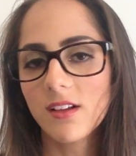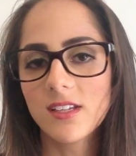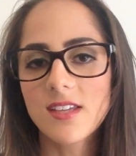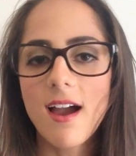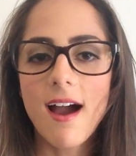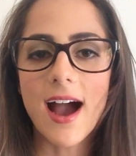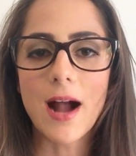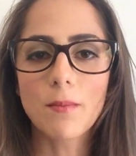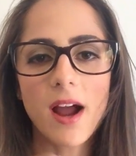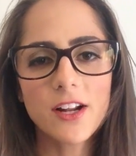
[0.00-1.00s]
as
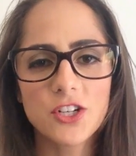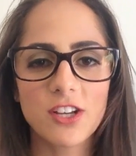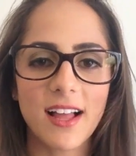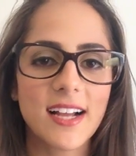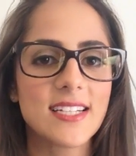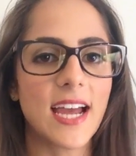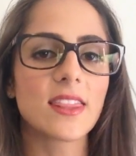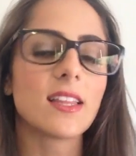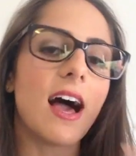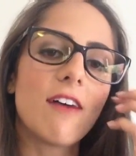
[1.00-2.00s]
kind of show you like a day in
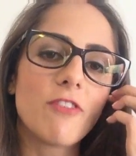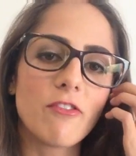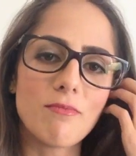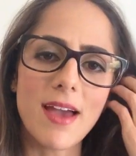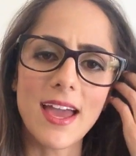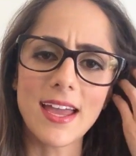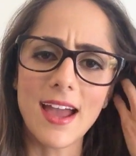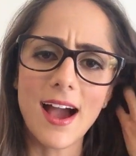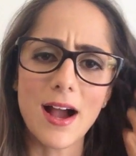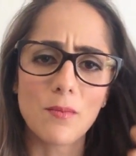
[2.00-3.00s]
the life of
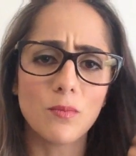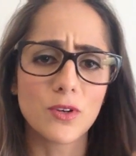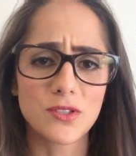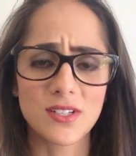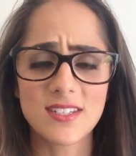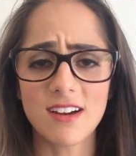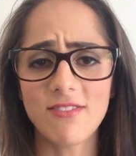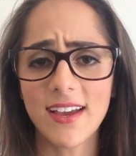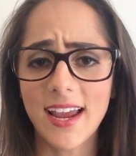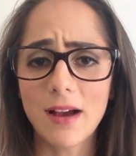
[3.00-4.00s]
me, what sort of stuff
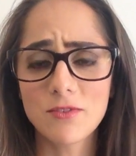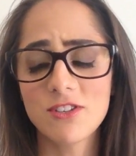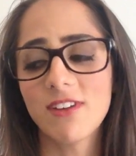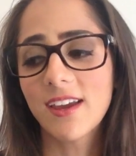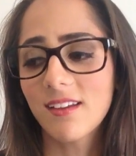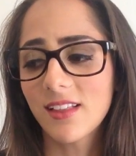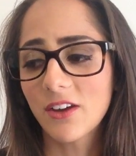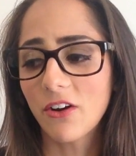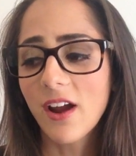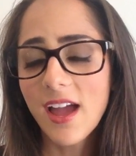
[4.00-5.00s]
I get up to
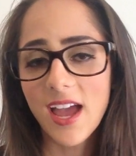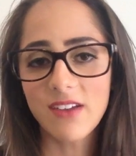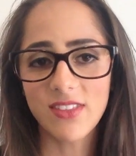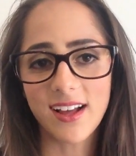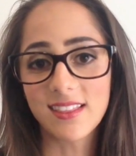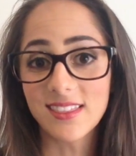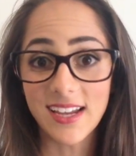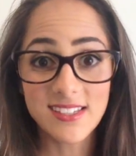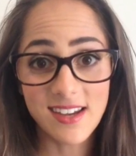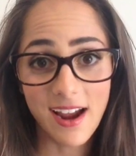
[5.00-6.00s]
regularly, or even like a
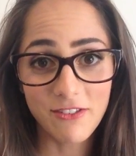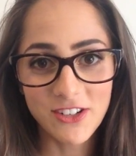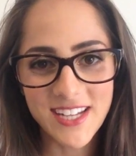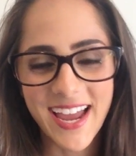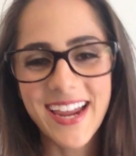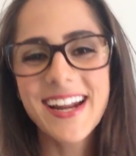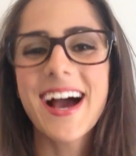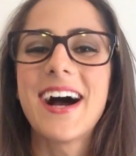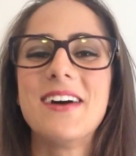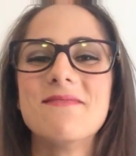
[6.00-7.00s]
lazy day routine,
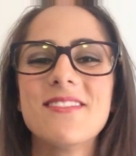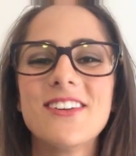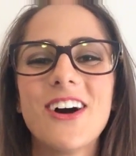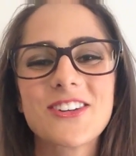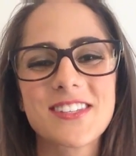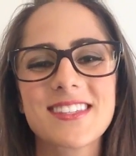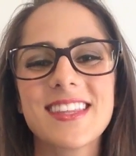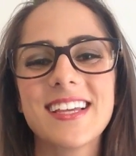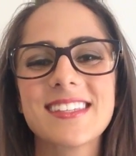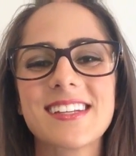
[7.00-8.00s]
not just
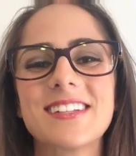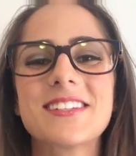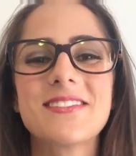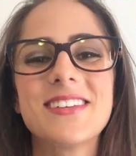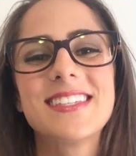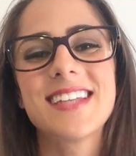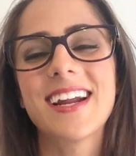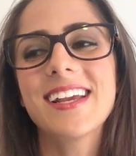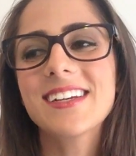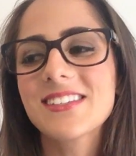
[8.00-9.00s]
things that are to do with
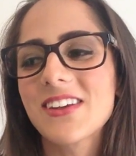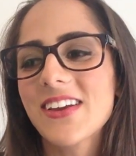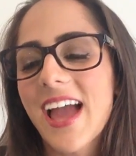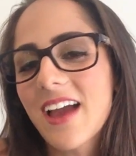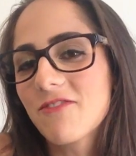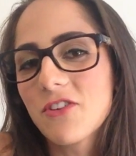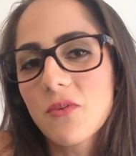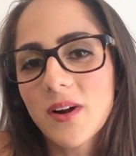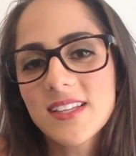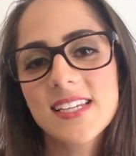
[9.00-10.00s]
studying. So yeah, if you
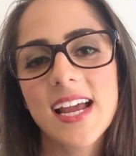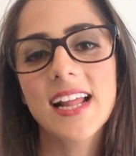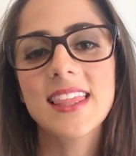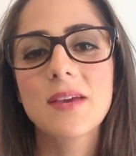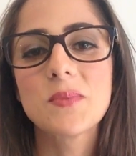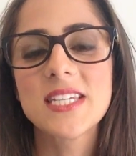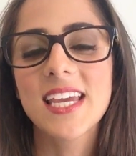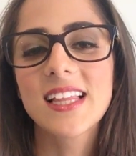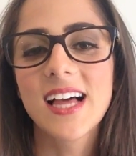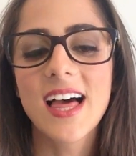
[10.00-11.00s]
want to see anything in
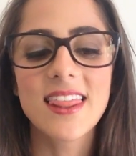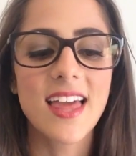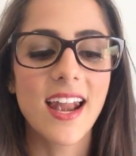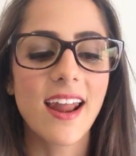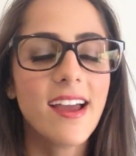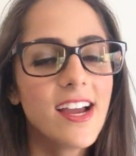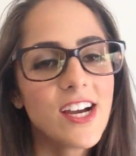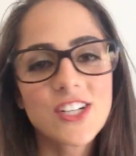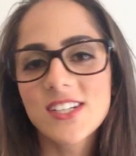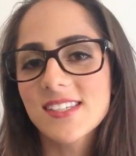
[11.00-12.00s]
particular, then
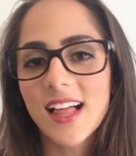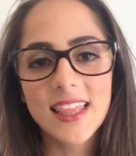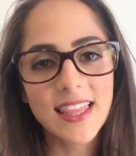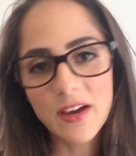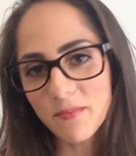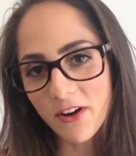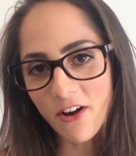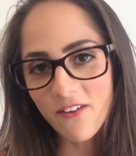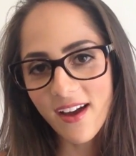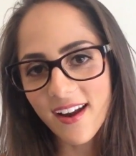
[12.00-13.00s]
just let me
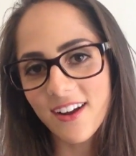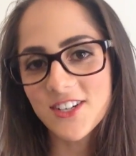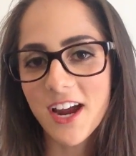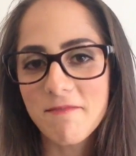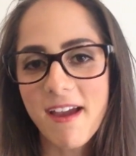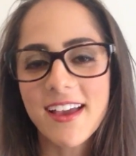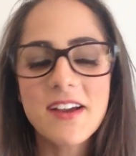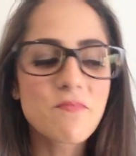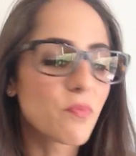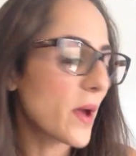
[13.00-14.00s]
know and I'll try and make
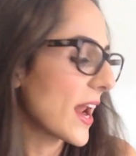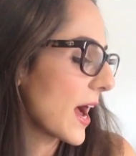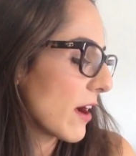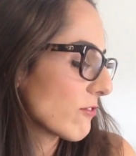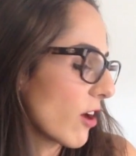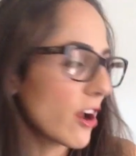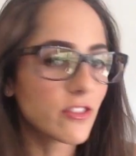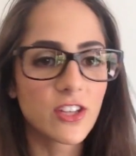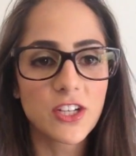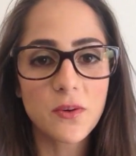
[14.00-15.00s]
it. But I've
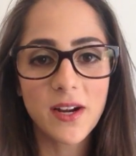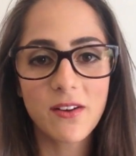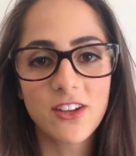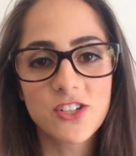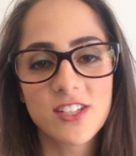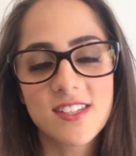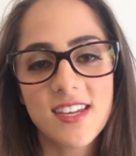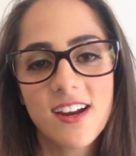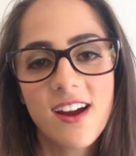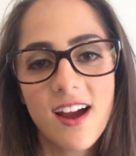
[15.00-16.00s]
got the 20 questions
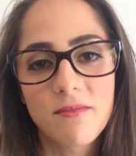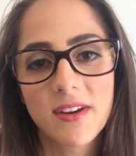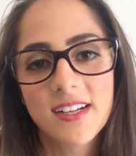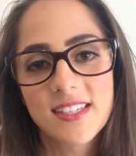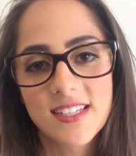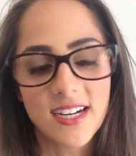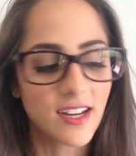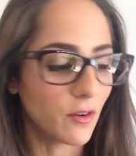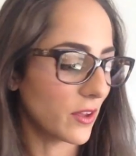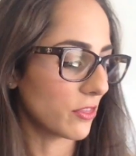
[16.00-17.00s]
here. I'm going to
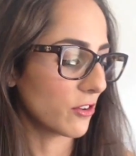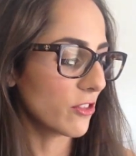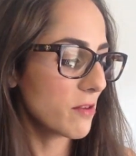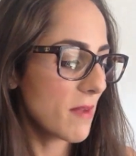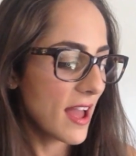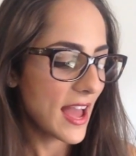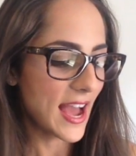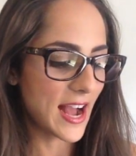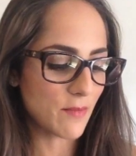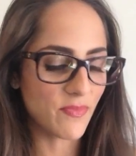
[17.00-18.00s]
start going through them
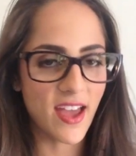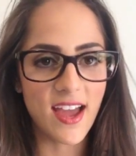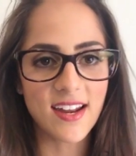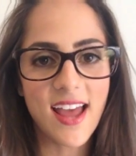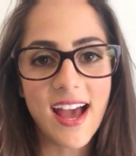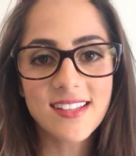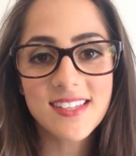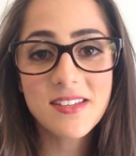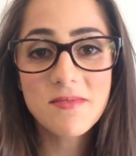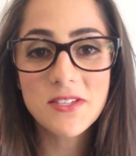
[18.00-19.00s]
and
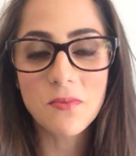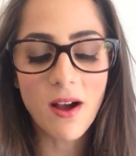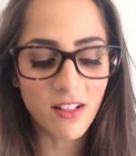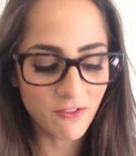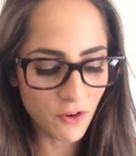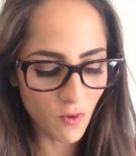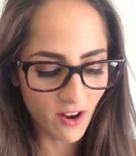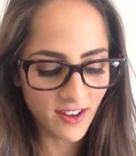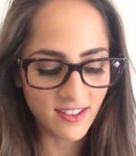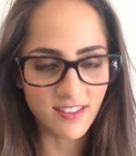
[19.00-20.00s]
answer them as well if you
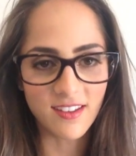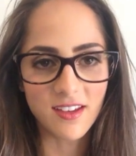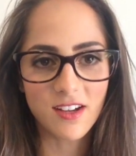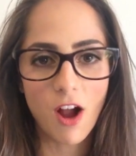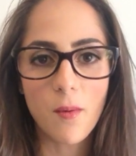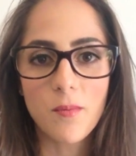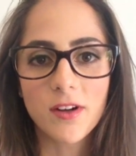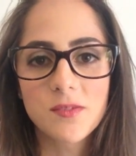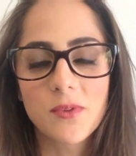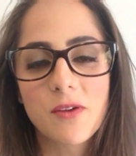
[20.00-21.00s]
want in the comment
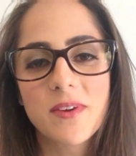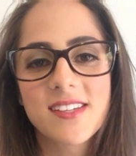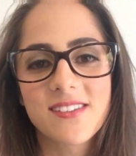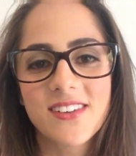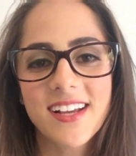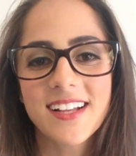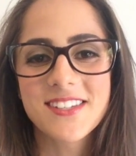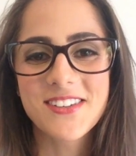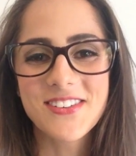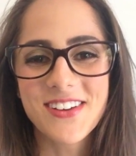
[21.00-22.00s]
box below, because I want to get
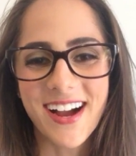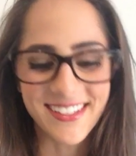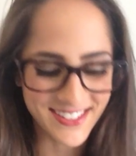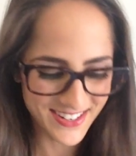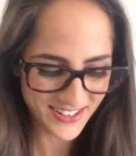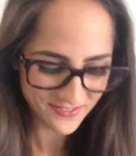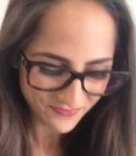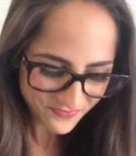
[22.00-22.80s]
to know you guys too.